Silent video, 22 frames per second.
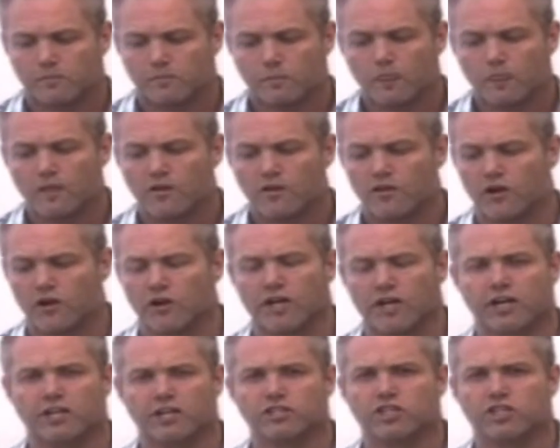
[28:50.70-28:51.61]
they'll
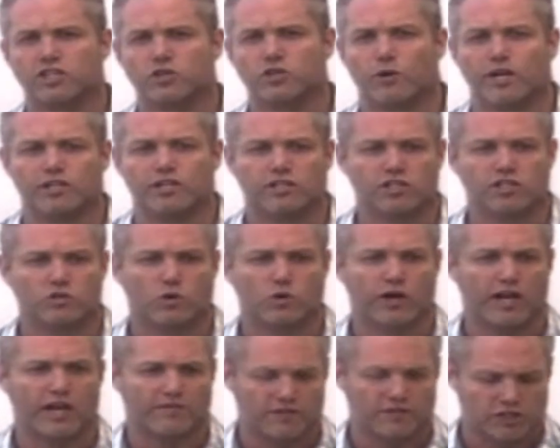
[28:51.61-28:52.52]
get in situations where
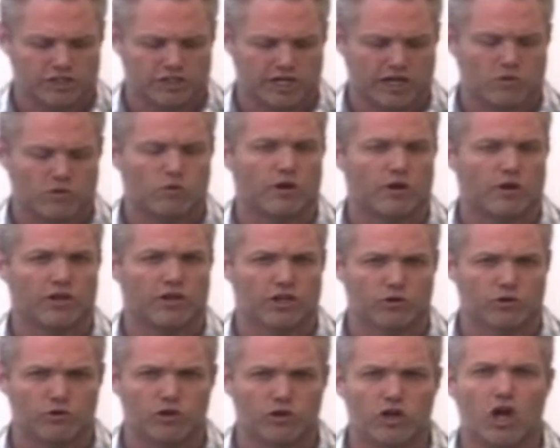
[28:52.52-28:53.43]
you have to check whether
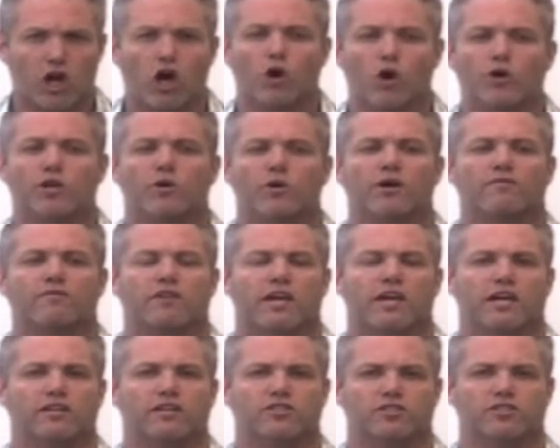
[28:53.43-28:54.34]
you know you have
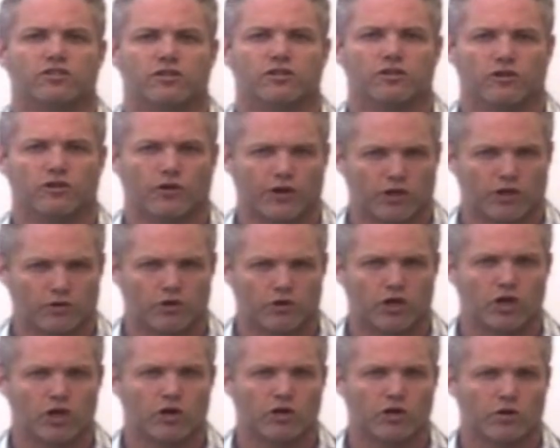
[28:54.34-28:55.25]
cancer or you
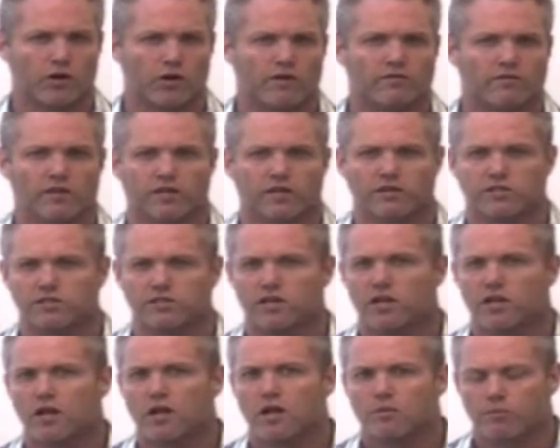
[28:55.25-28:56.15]
know you have this,
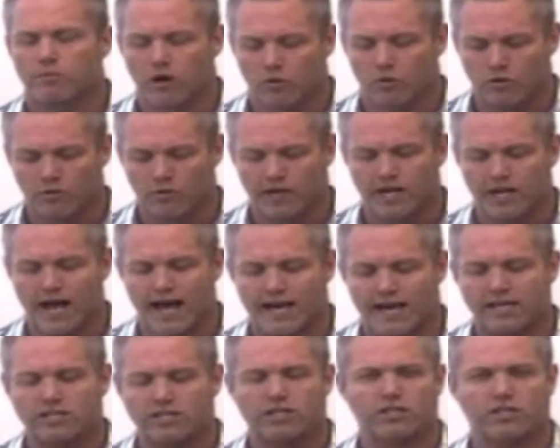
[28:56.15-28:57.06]
but when we got
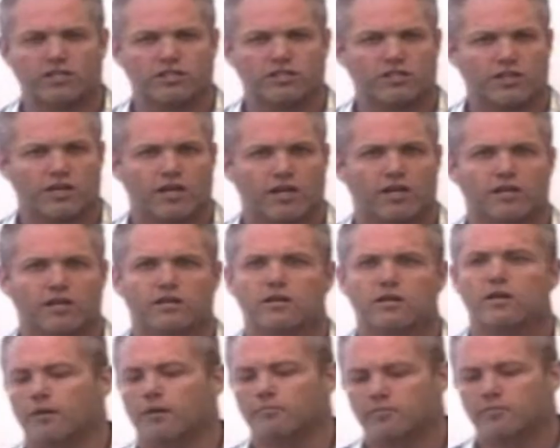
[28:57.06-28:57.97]
into this thing,
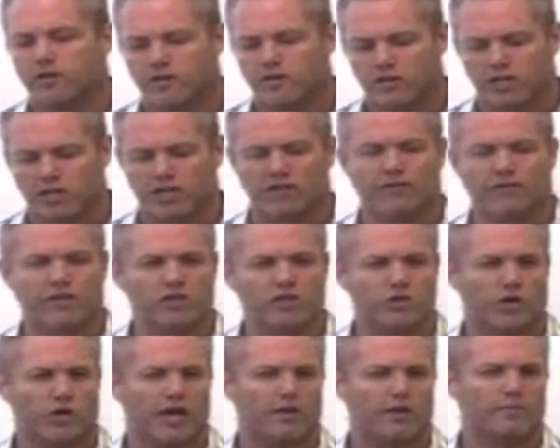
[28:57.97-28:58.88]
the
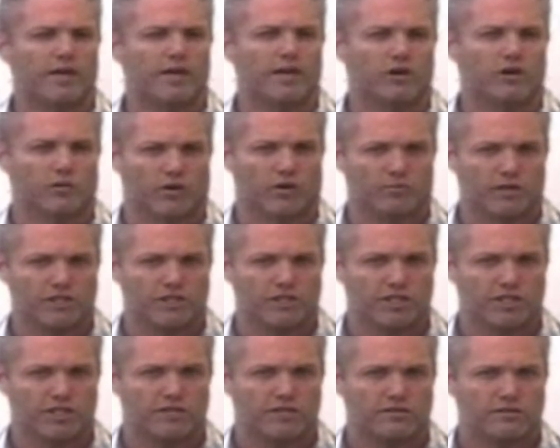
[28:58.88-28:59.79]
individual had been in
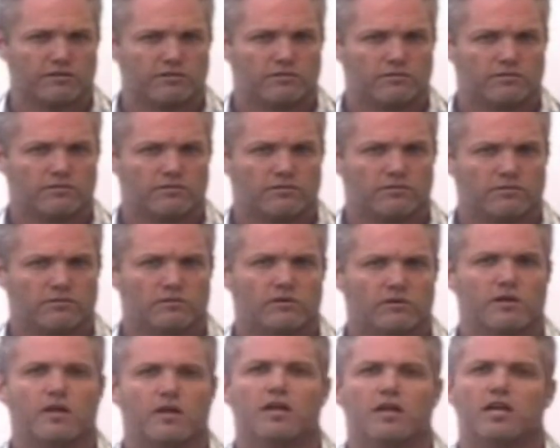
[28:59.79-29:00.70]
remission.
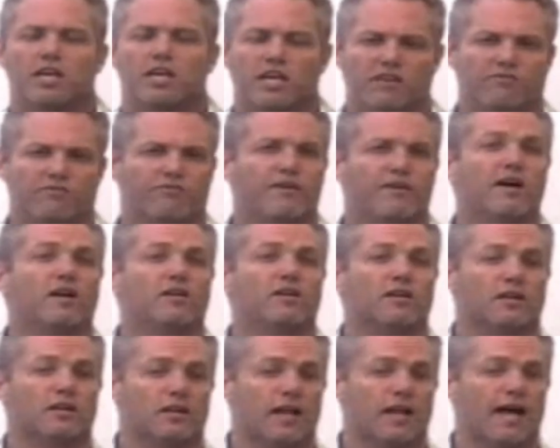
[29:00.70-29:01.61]
He felt
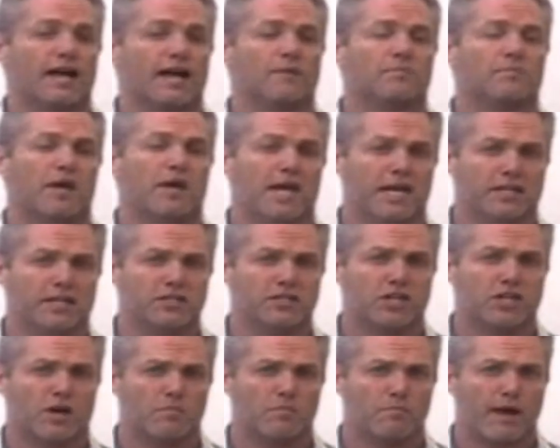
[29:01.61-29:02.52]
a lot of pains
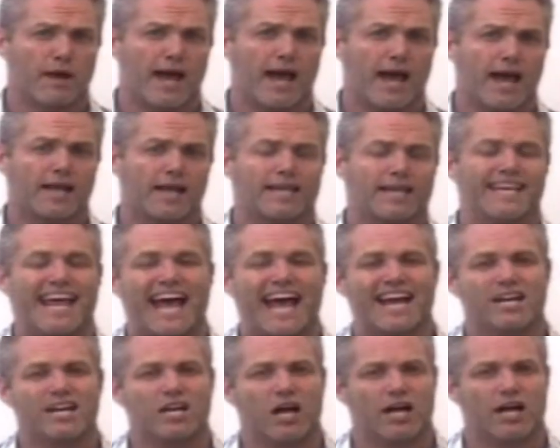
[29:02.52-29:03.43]
come back. He
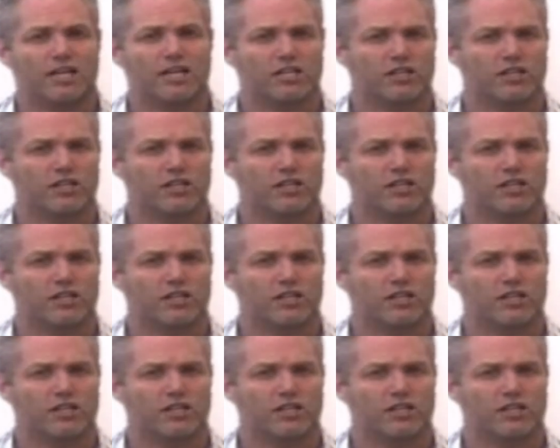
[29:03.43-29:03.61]
hadn't gone to the